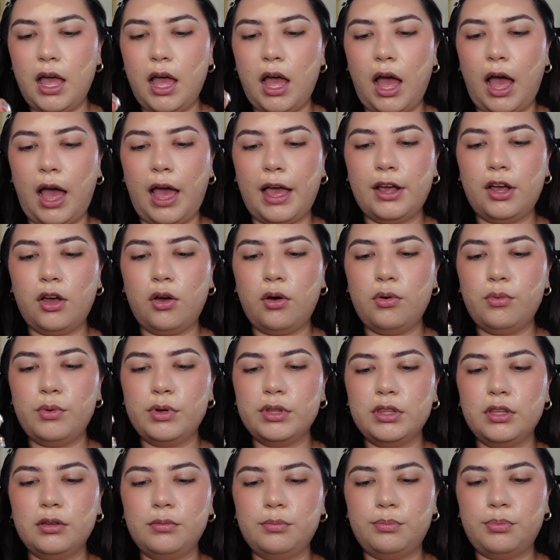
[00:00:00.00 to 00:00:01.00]
I go in
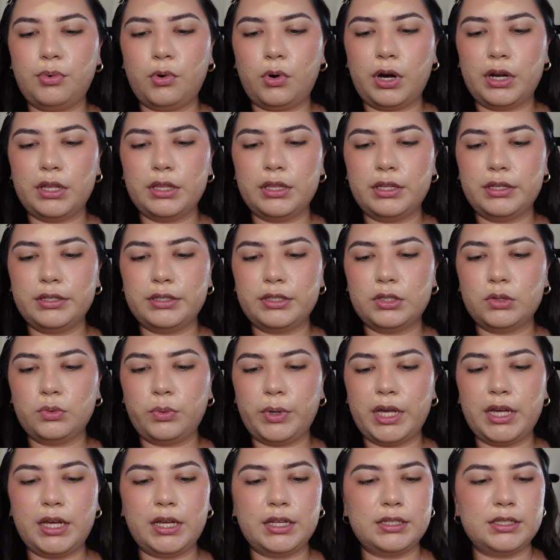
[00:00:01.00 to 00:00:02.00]
with the Born This
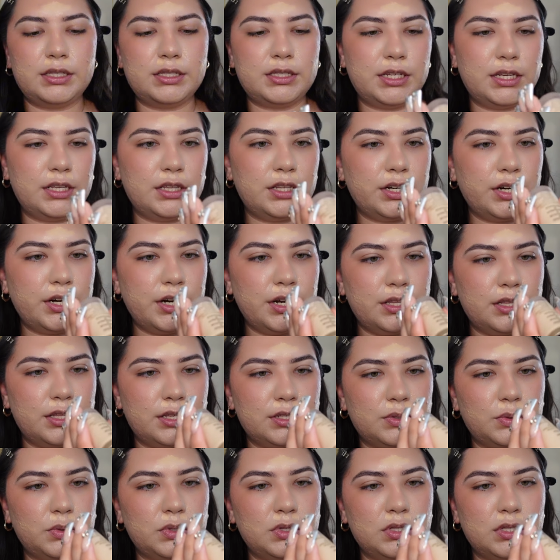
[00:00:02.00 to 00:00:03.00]
Way concealer, and
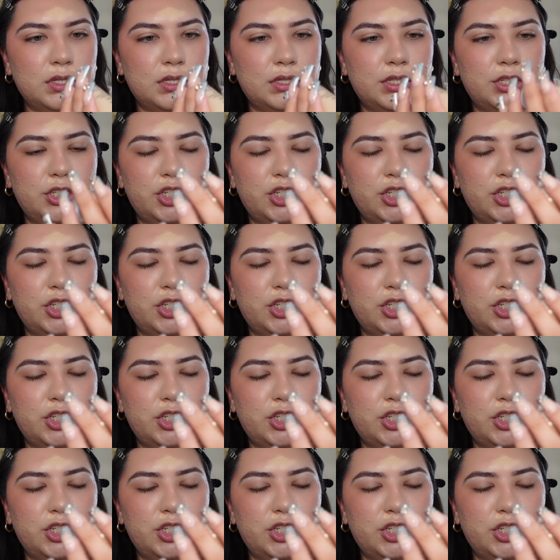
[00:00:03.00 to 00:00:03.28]
this one's in the